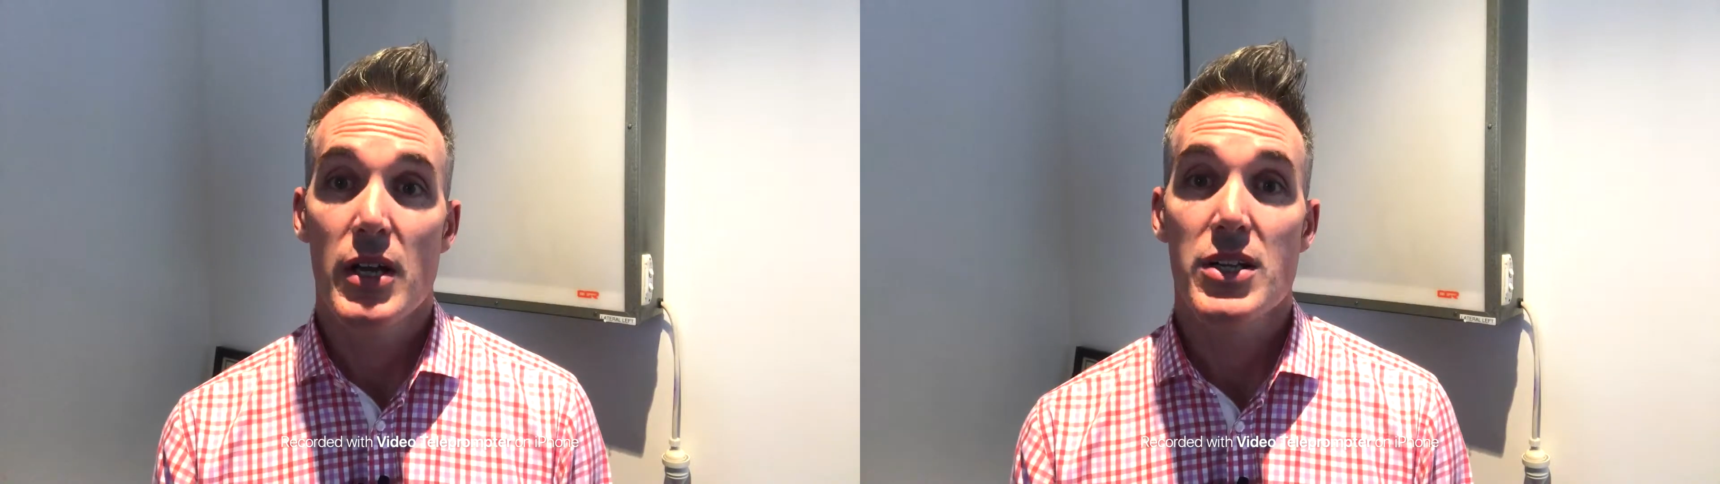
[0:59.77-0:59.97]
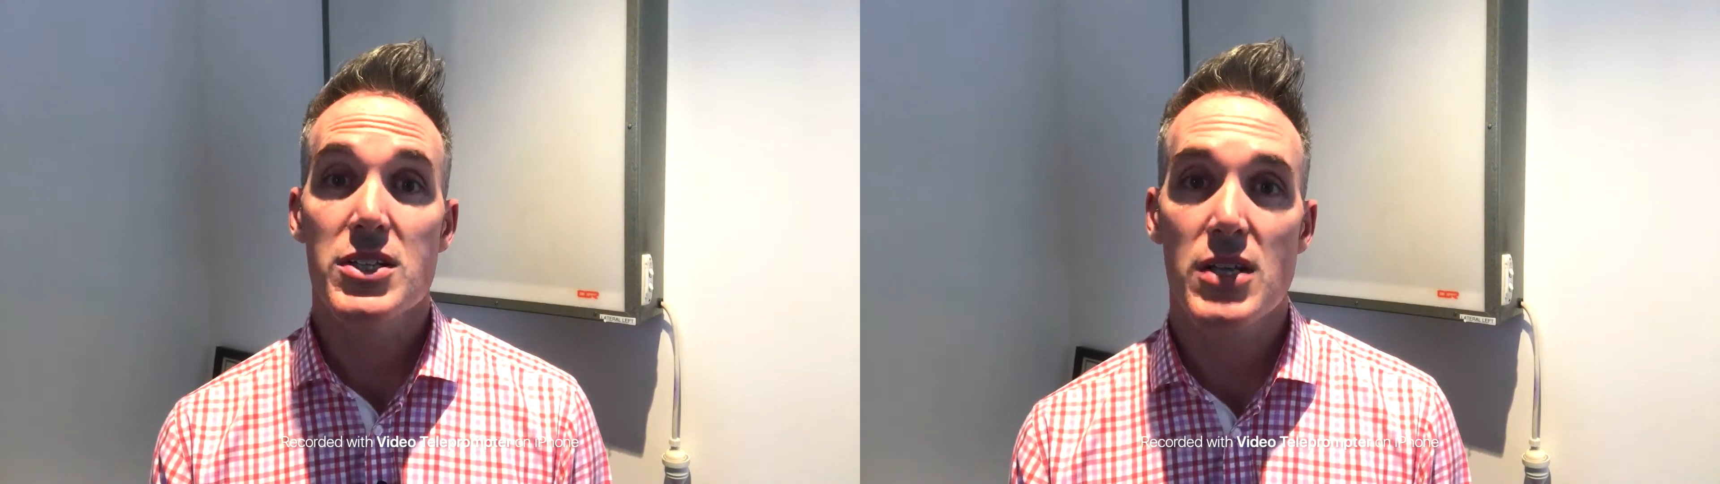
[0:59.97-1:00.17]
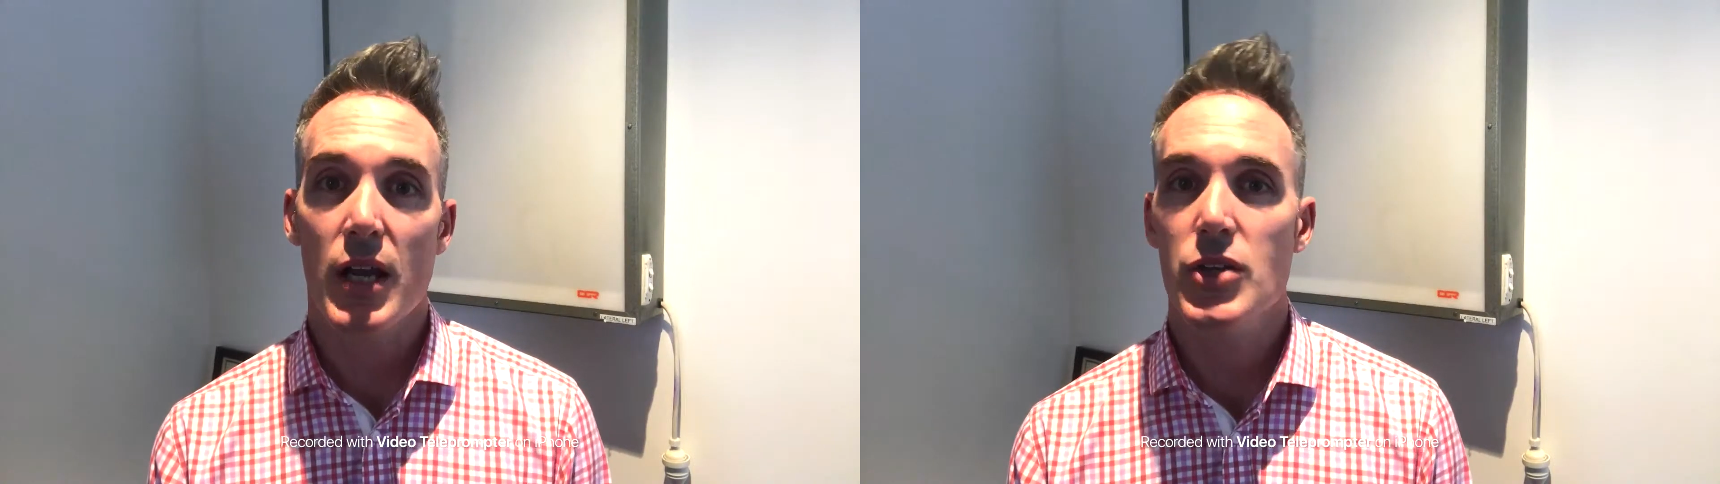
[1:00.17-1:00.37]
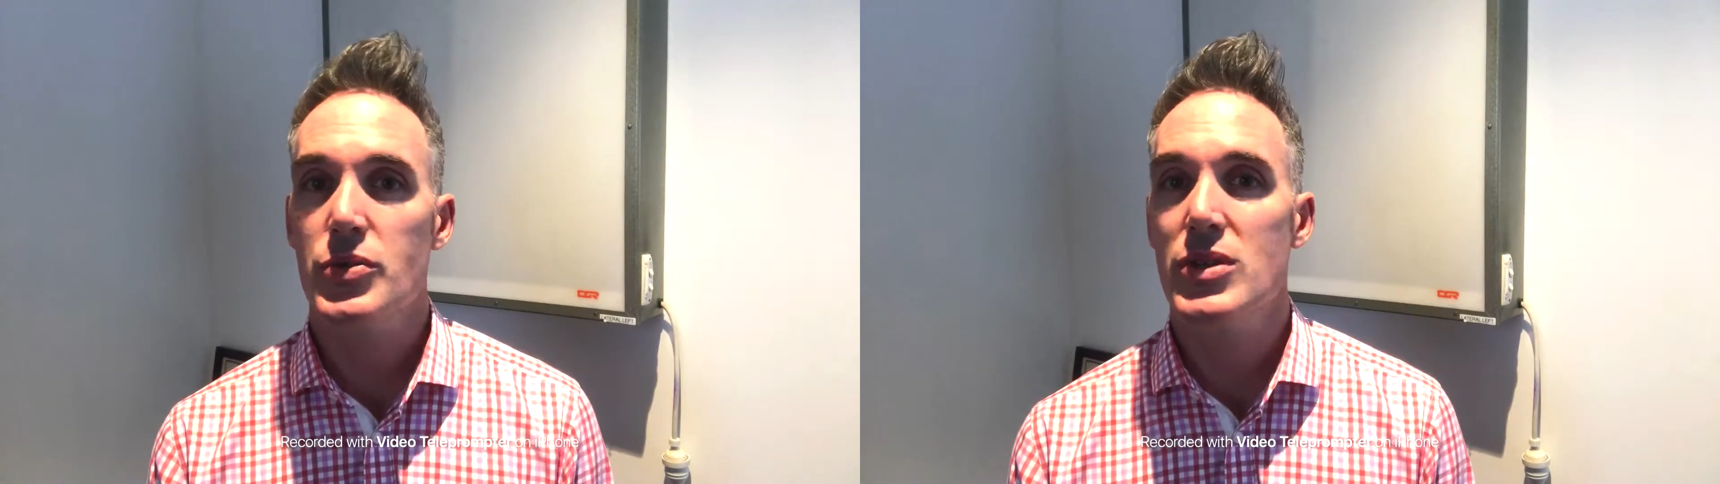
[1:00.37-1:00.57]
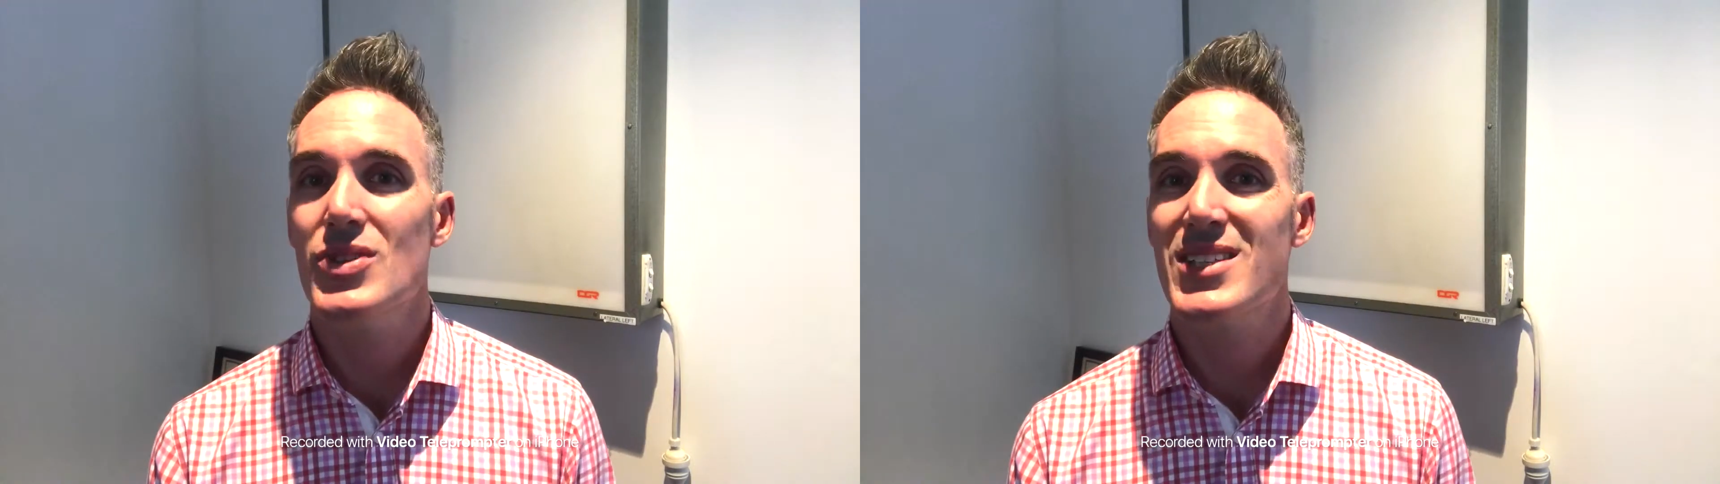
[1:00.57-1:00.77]

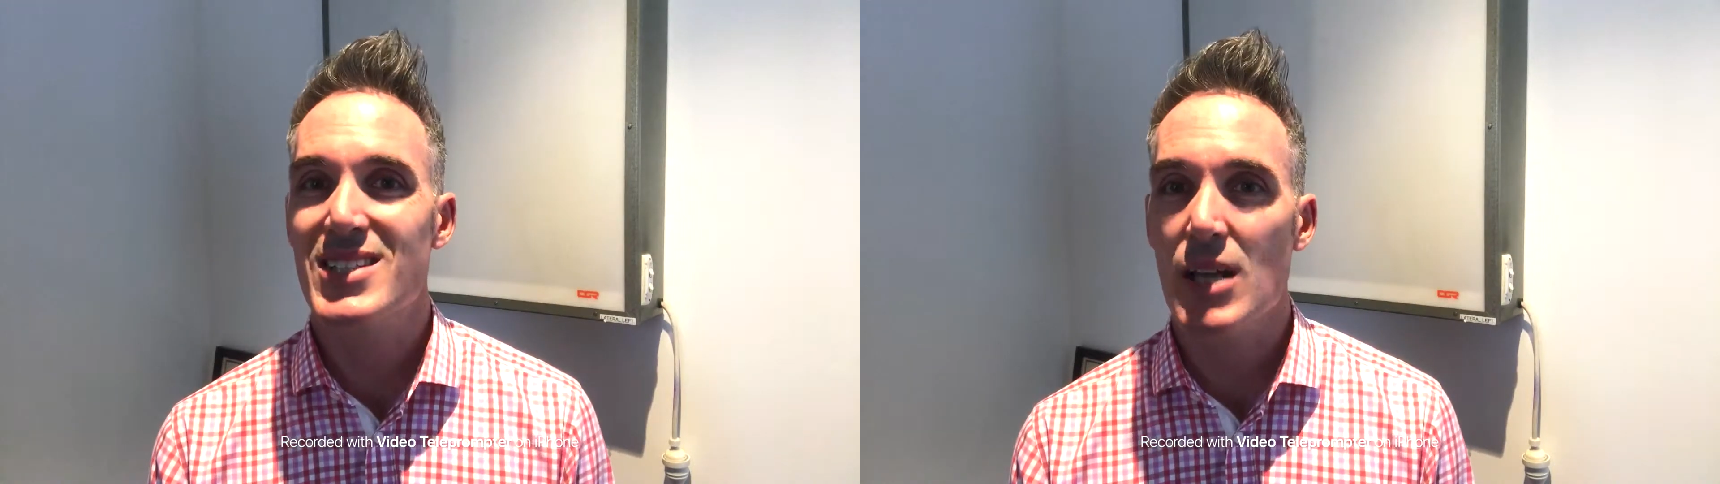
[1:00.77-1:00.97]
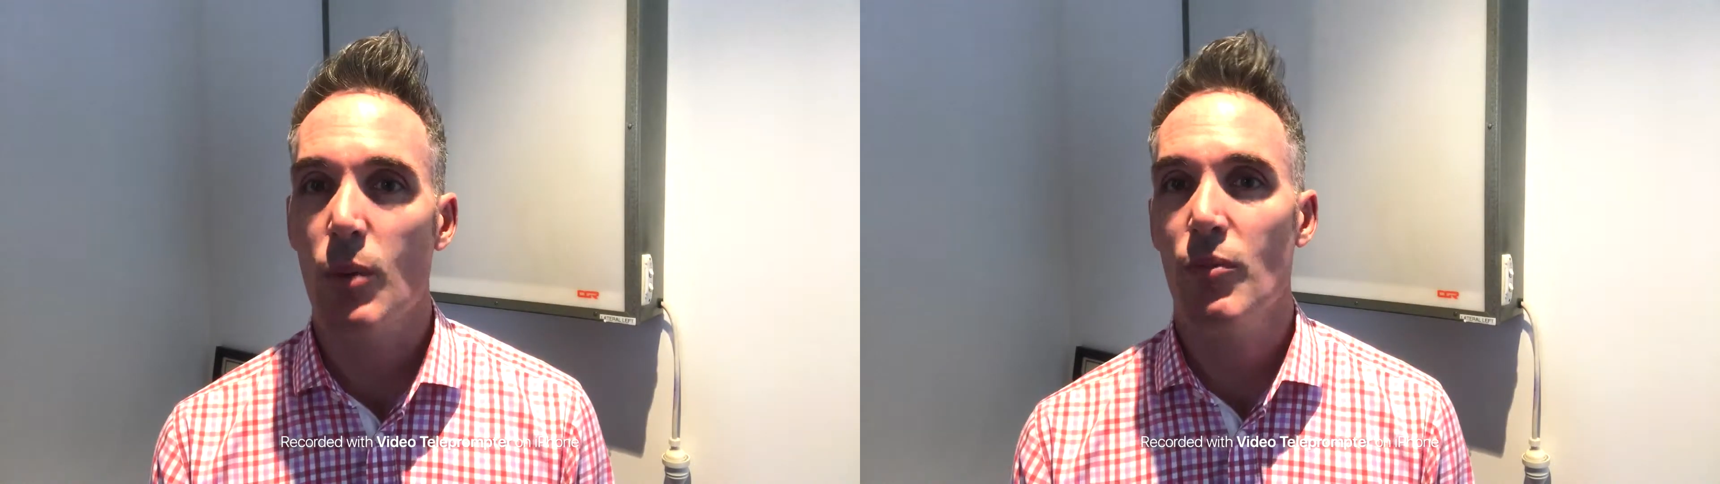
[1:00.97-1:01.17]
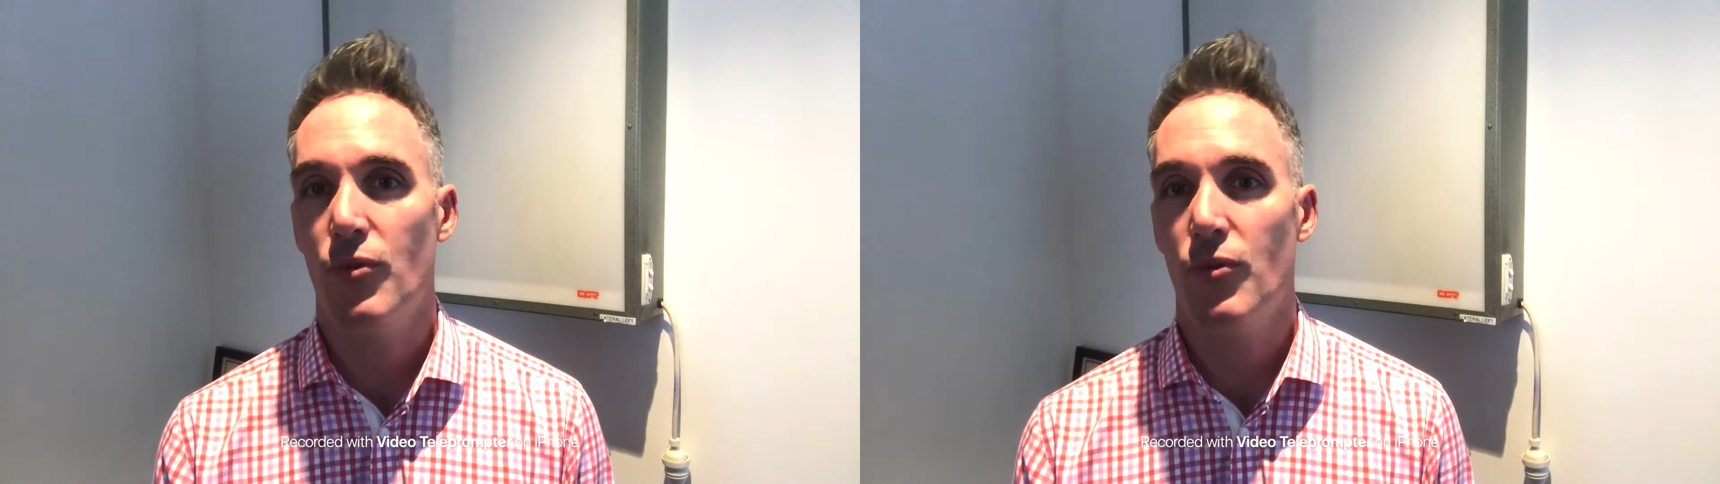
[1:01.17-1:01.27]
secondary to some